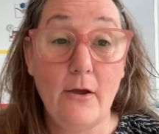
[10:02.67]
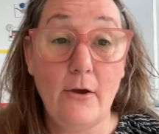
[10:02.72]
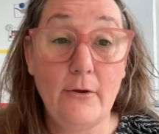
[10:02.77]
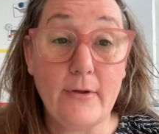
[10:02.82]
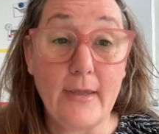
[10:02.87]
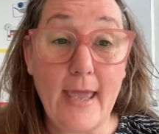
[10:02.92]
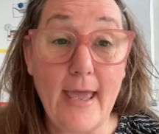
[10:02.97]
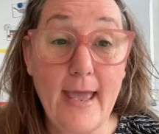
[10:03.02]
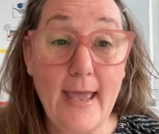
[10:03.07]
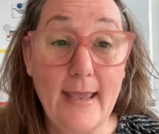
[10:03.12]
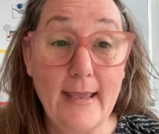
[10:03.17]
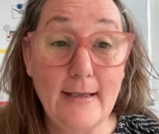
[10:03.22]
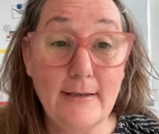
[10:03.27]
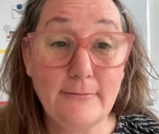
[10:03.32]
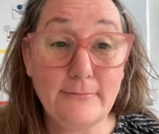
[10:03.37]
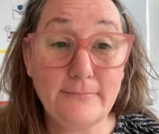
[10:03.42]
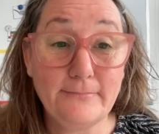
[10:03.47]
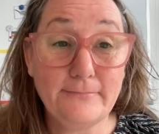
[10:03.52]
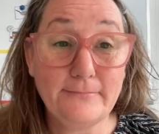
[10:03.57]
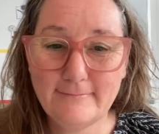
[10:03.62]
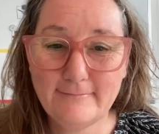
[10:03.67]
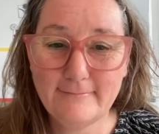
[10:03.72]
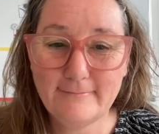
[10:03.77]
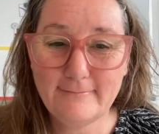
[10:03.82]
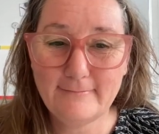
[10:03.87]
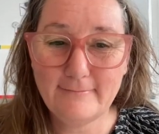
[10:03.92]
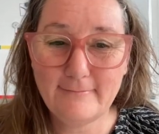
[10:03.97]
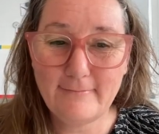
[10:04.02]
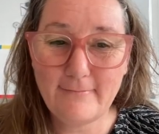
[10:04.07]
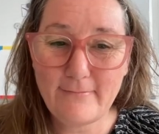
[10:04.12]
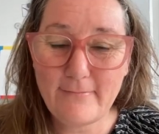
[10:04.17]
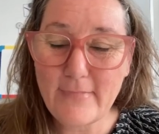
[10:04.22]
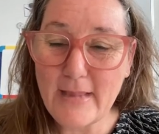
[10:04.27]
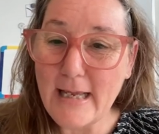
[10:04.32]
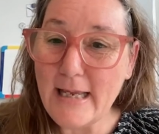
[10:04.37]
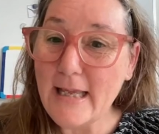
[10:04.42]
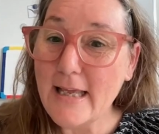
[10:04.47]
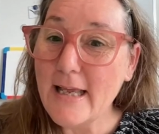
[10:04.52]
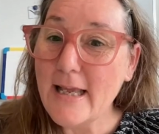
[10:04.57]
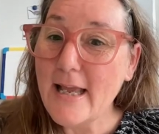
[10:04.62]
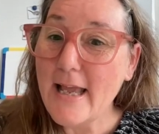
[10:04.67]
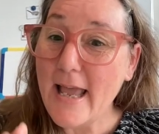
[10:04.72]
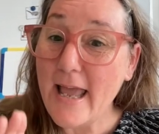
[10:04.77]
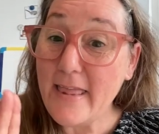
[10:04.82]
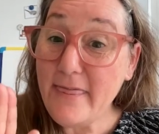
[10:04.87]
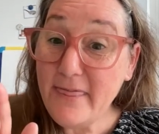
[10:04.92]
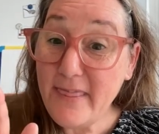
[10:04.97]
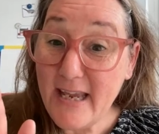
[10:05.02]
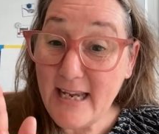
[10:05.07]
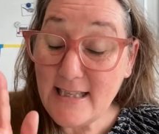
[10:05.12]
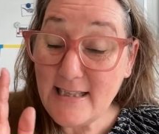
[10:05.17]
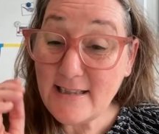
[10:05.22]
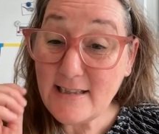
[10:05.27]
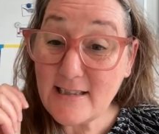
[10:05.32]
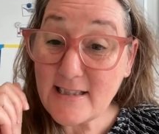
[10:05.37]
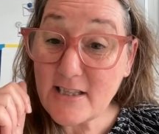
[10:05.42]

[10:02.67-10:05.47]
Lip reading: Okay. And then,